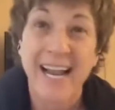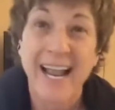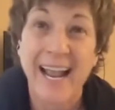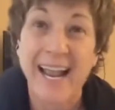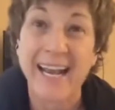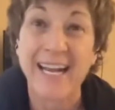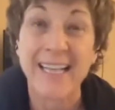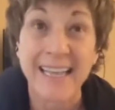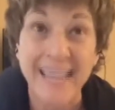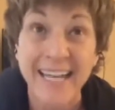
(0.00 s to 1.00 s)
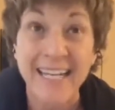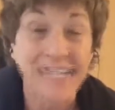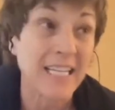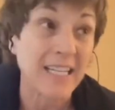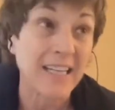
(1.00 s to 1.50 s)
And lately,
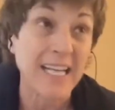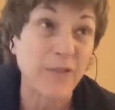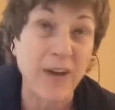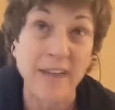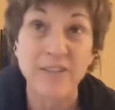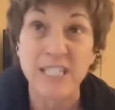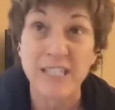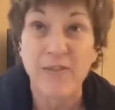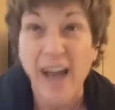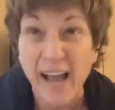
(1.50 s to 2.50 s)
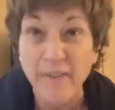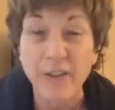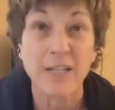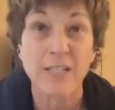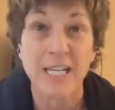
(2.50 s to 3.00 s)
in the last 5 years,